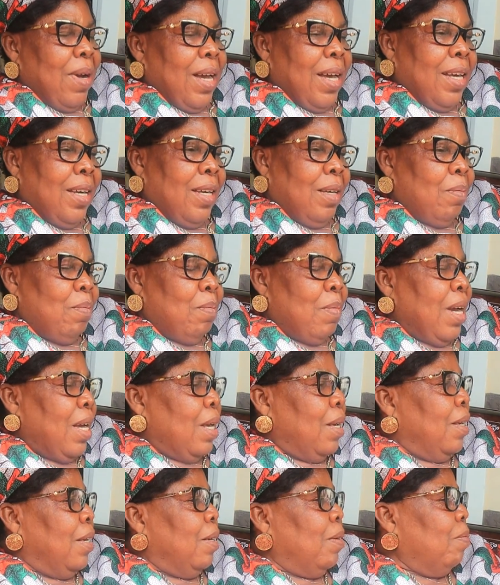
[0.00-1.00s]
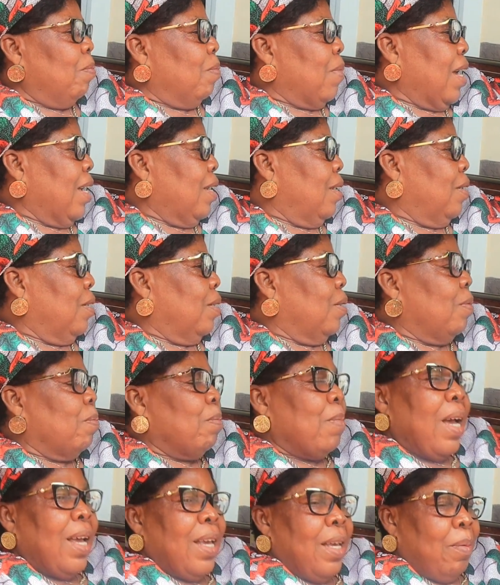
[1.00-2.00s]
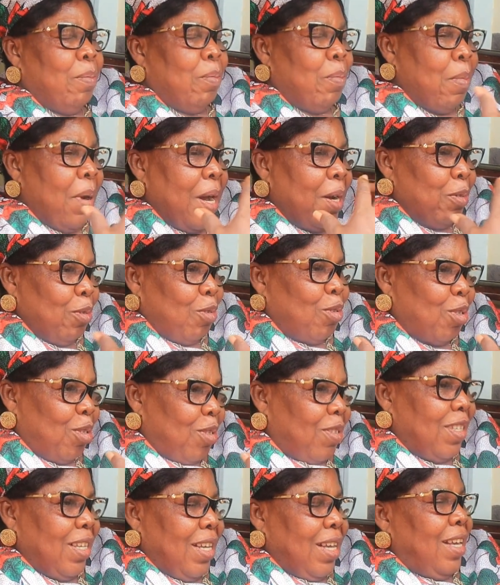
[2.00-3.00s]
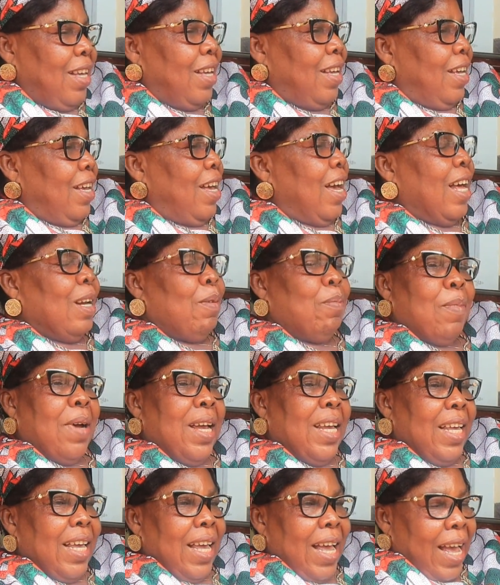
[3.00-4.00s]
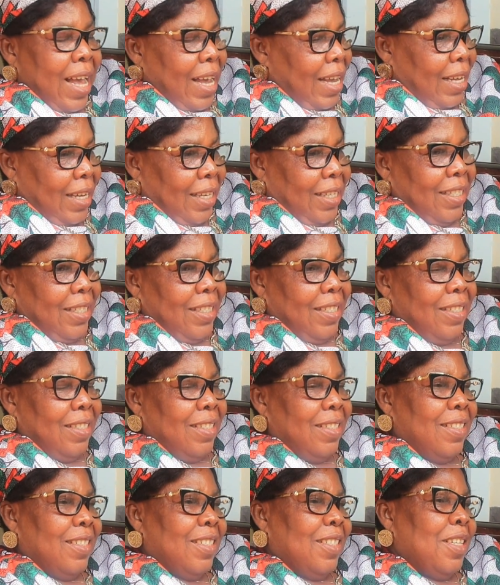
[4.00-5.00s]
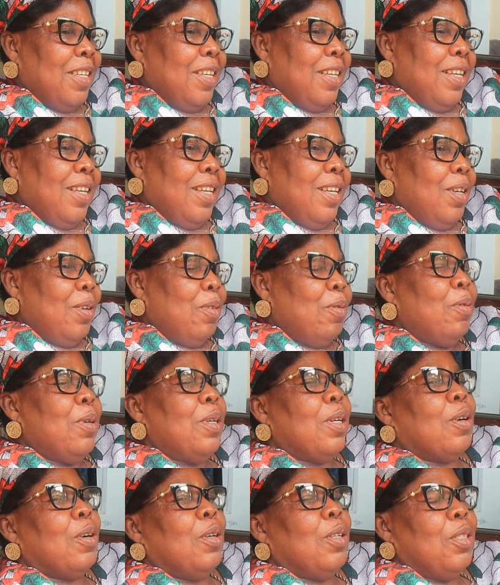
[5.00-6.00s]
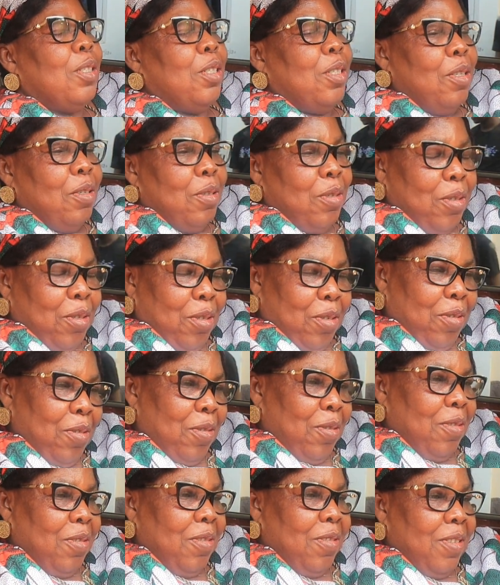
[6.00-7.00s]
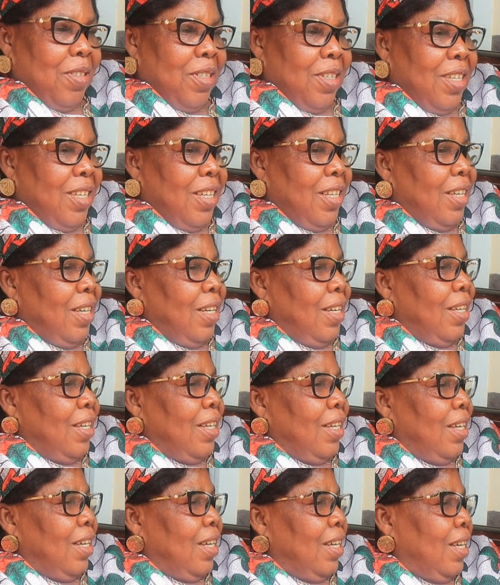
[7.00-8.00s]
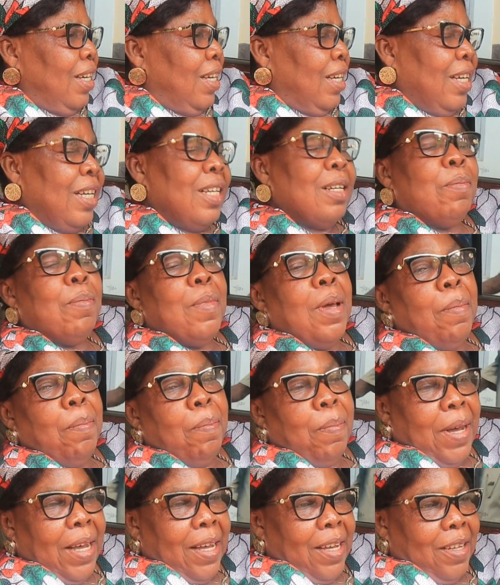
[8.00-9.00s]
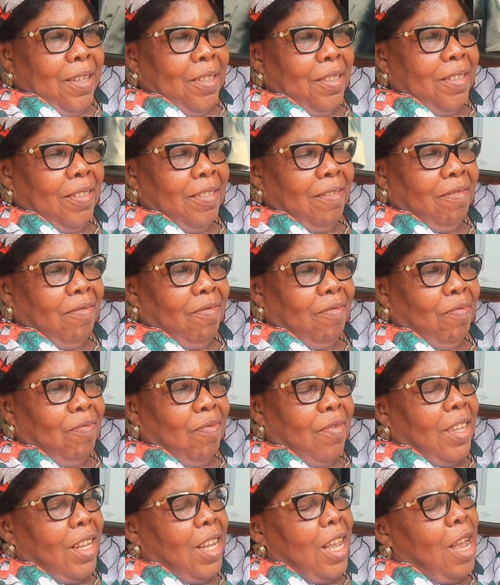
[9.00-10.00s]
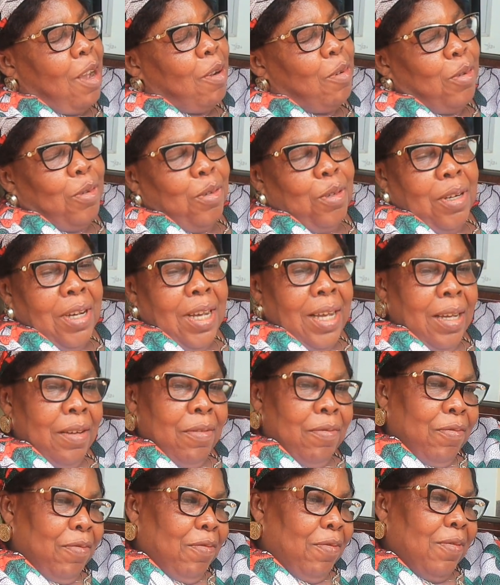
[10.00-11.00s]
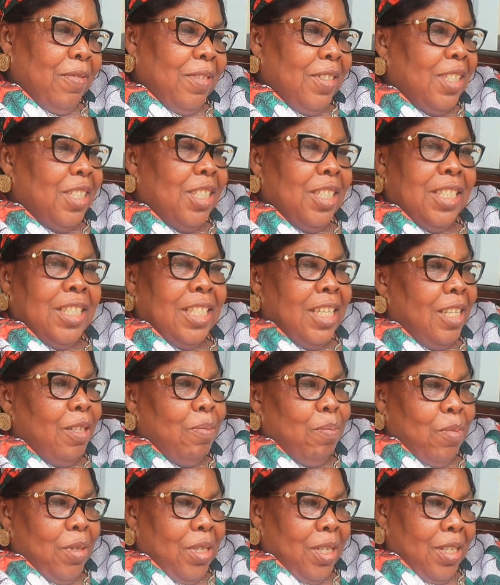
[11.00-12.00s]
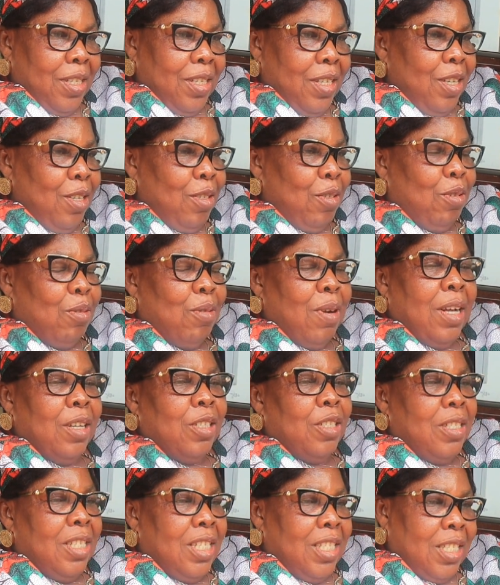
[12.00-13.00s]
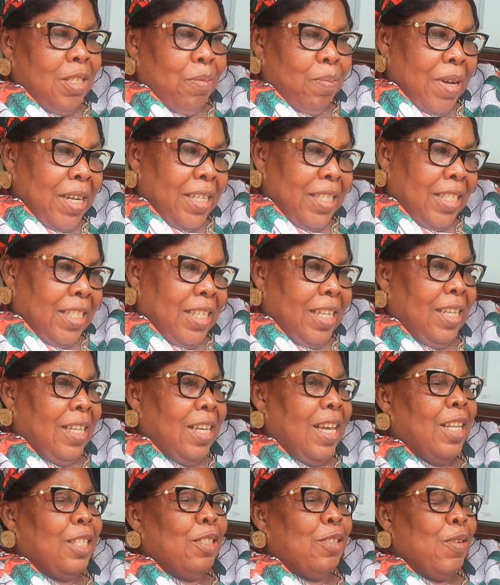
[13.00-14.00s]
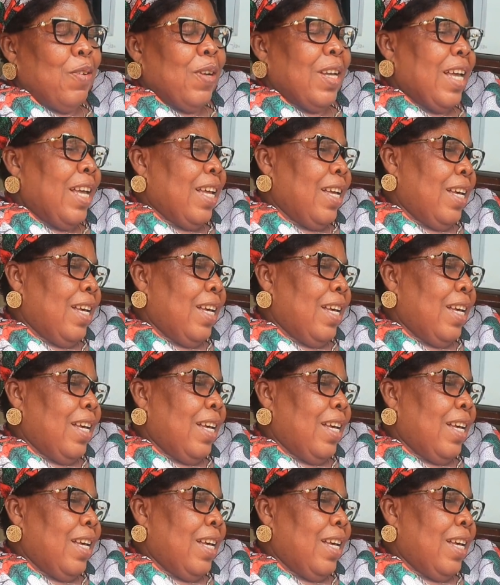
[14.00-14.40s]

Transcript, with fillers: My my my my mouth and my eye will continue to uh, remember how you have treated me throughout this my stay at